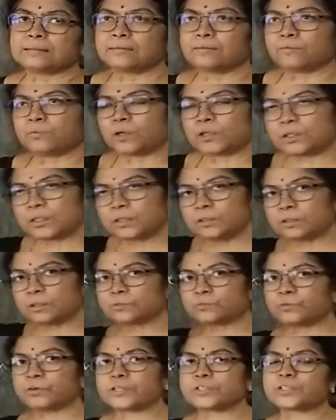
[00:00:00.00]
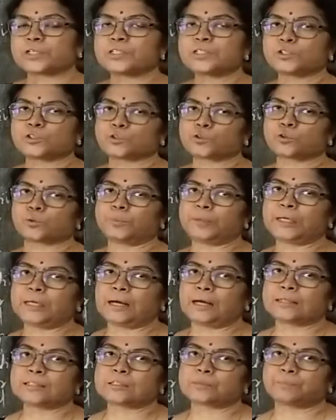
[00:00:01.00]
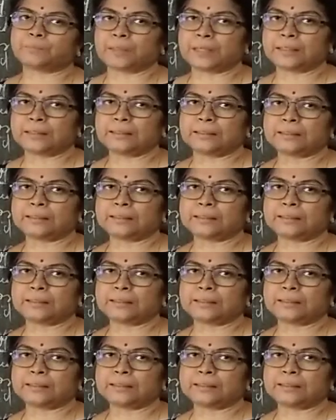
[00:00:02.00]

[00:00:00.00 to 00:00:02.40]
what are the questions to be asked by